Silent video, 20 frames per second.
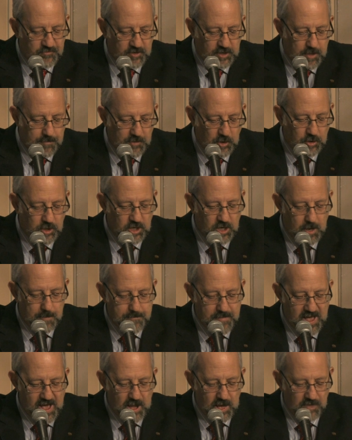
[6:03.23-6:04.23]
the community
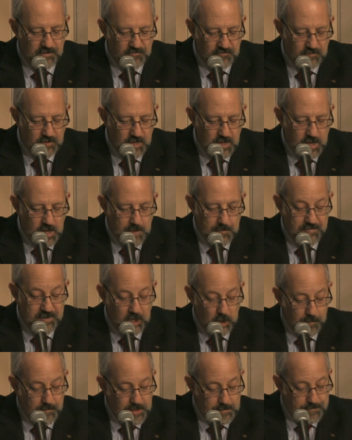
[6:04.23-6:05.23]
on balance.
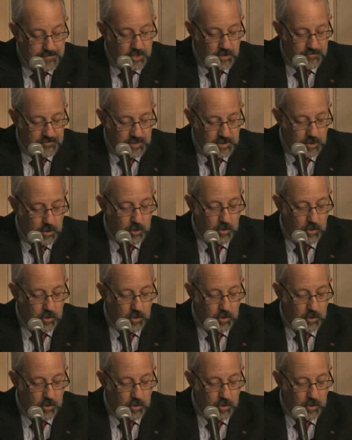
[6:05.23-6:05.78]
Pyramid building,